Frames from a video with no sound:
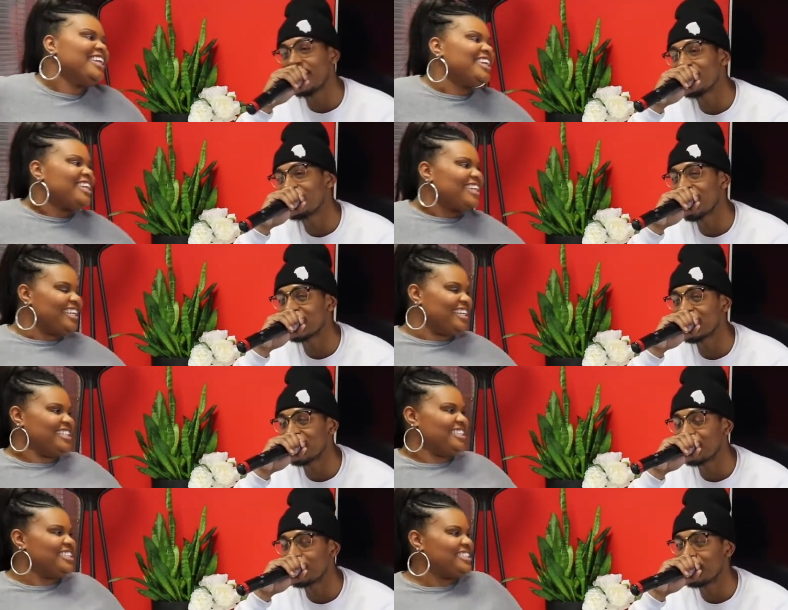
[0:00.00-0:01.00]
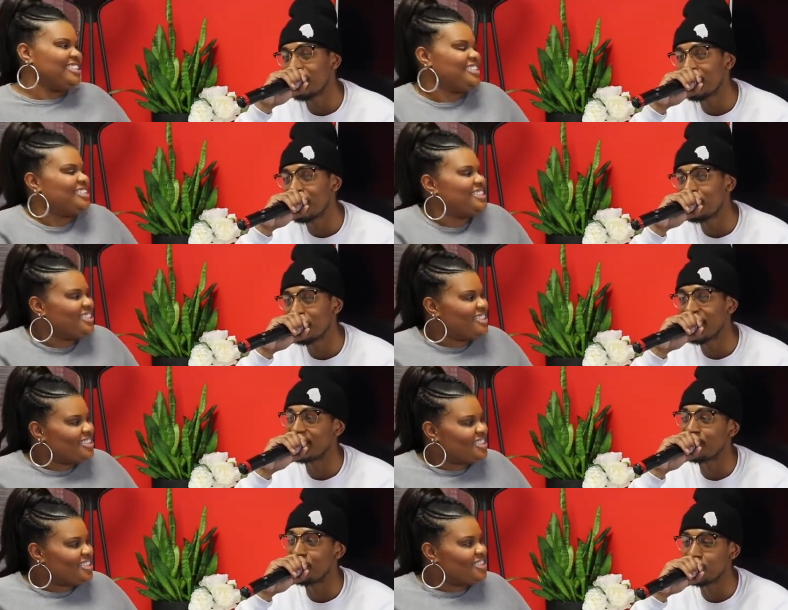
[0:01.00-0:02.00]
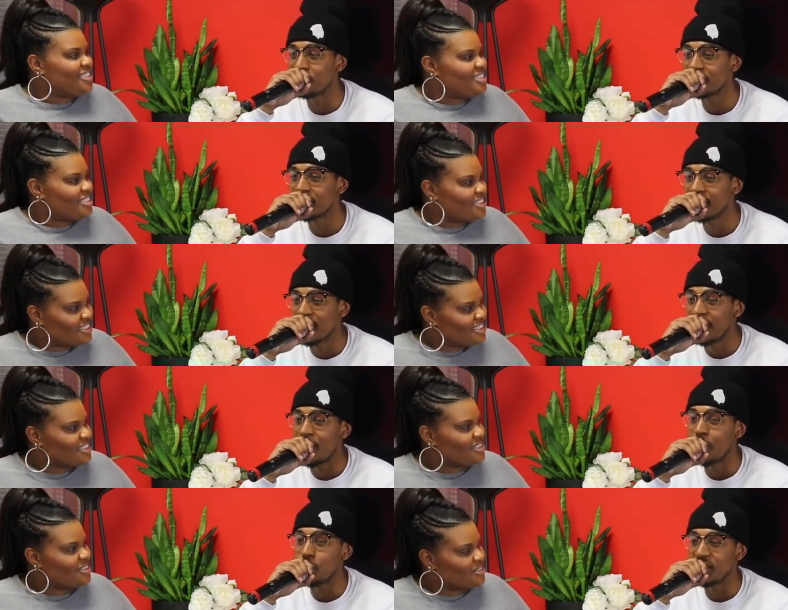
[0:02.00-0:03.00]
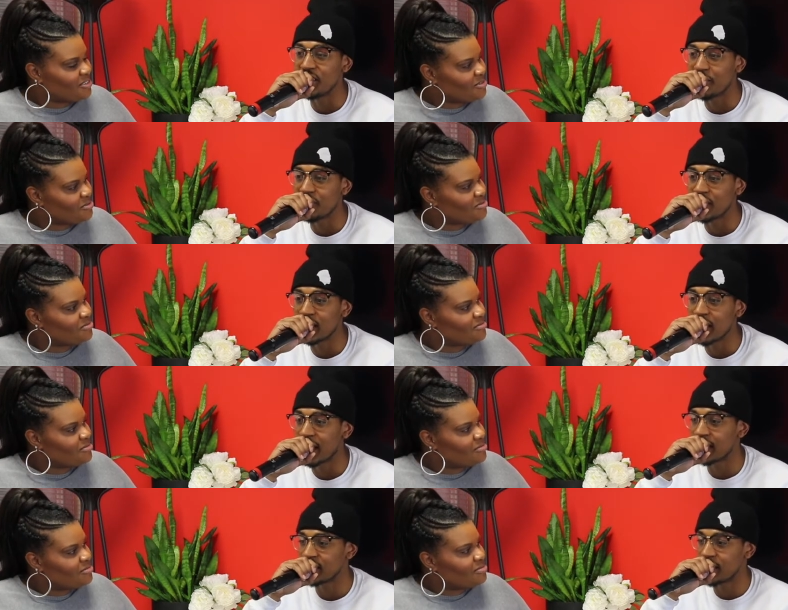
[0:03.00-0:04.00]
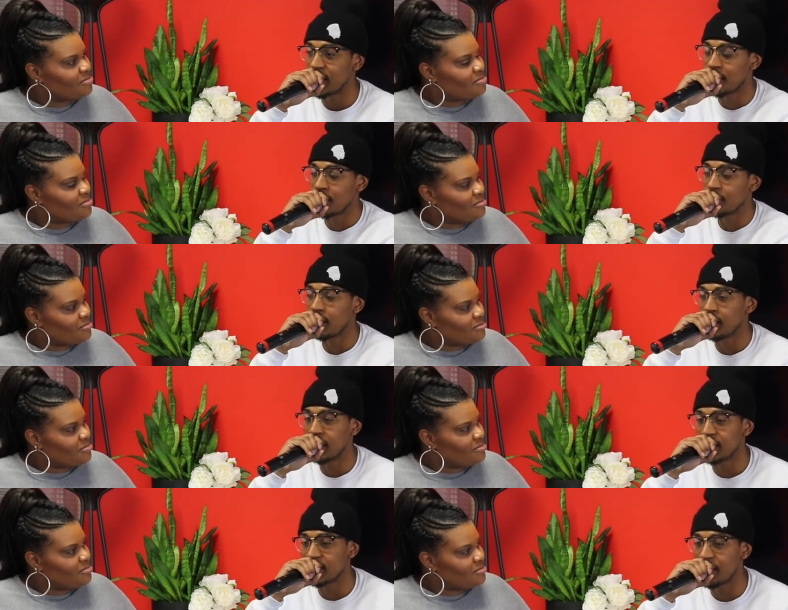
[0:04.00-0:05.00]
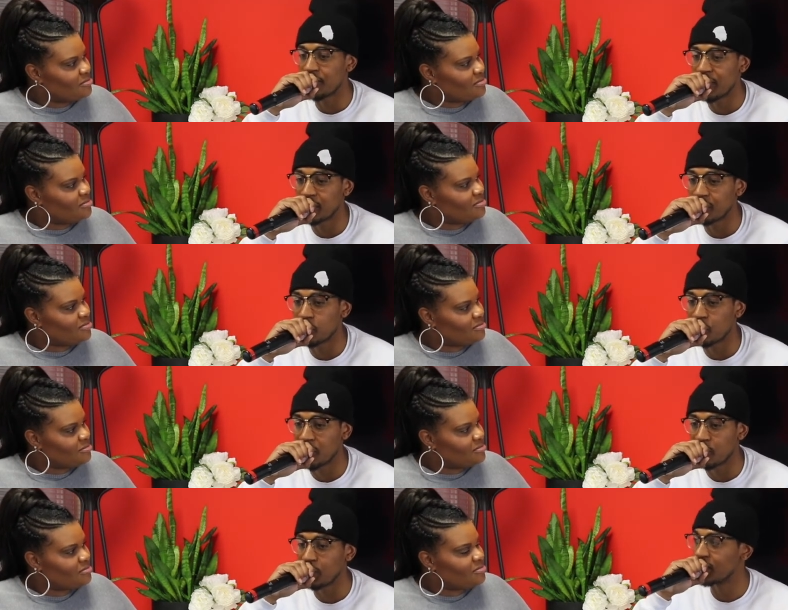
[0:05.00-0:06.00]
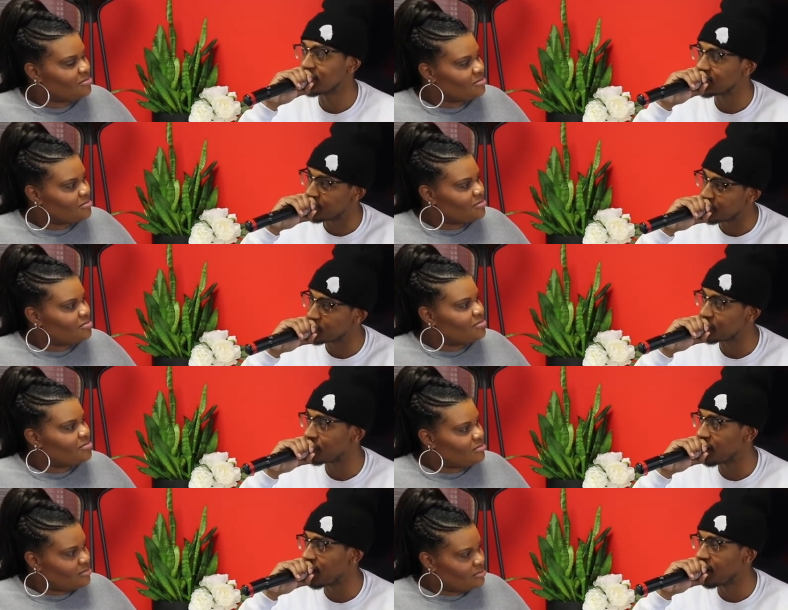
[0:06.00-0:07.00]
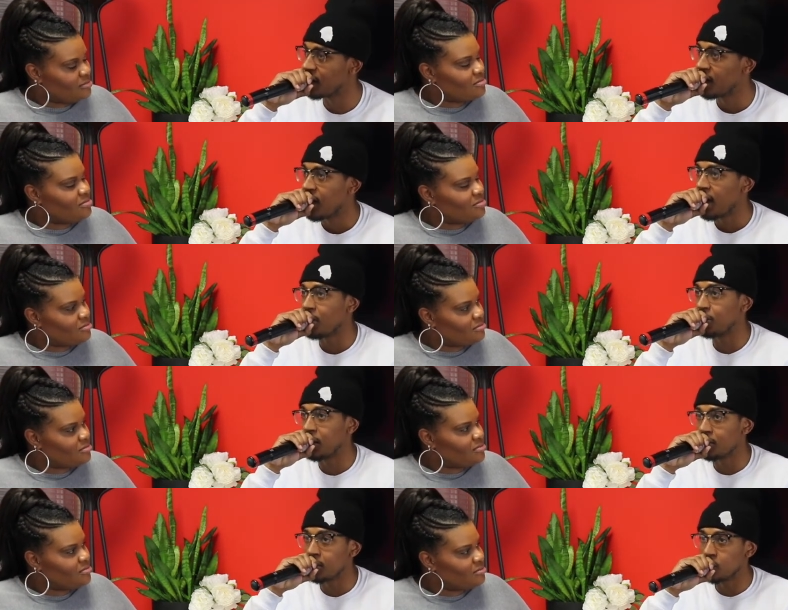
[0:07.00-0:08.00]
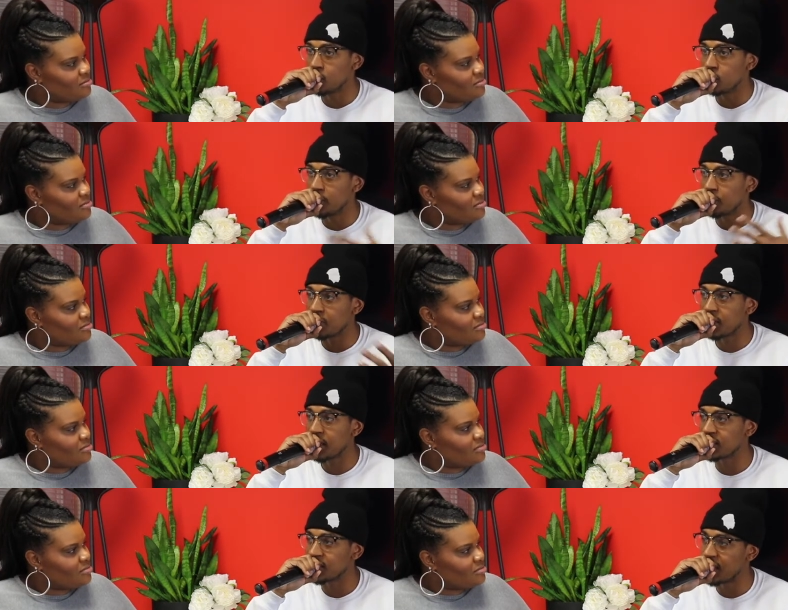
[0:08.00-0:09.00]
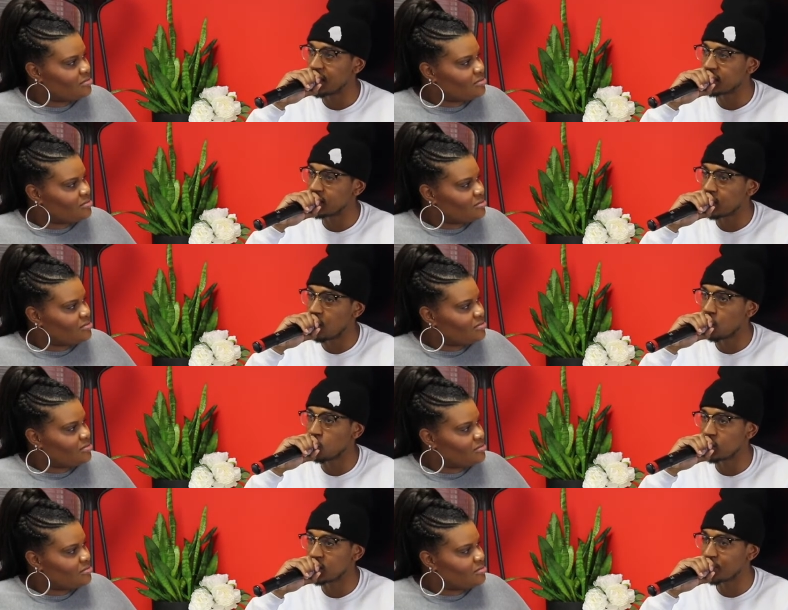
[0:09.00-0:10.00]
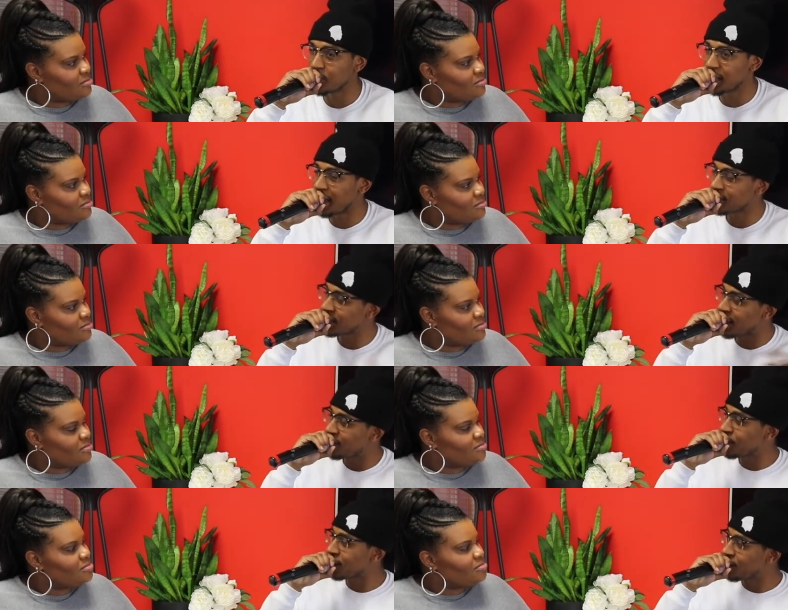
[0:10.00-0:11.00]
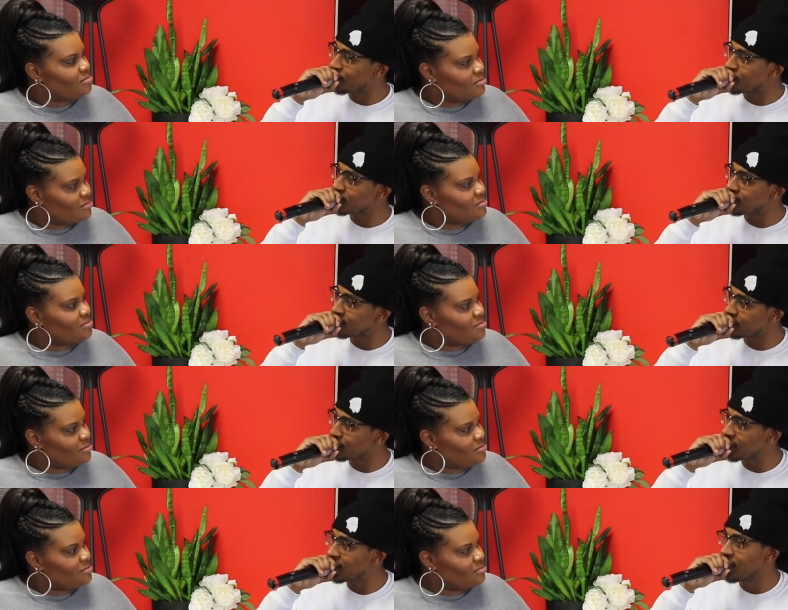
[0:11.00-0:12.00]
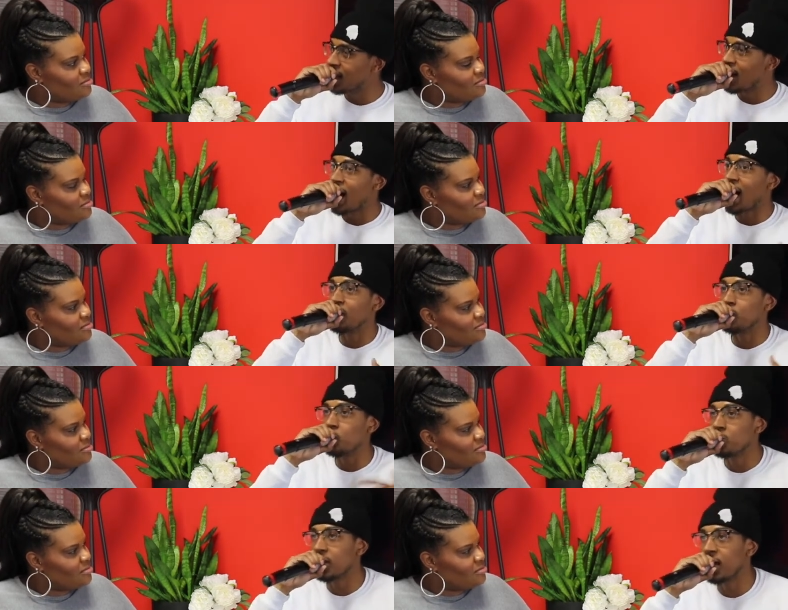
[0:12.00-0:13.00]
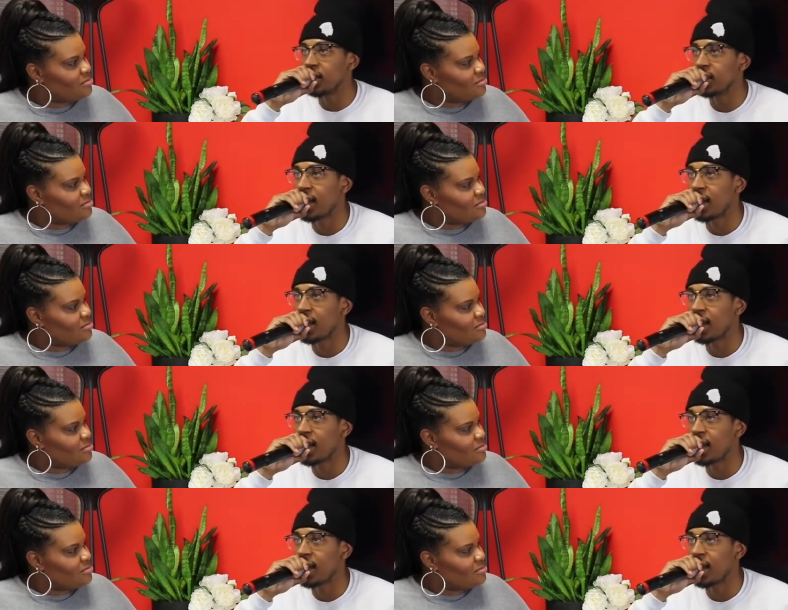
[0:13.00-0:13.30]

Speaker 1: that was actually a little uh, peek at the future. Um, we definitely, like I say, um, in the same vein as Pharrell, we look to diversify and be able to do different things. And that song was something outside of my comfort zone, but I knew that it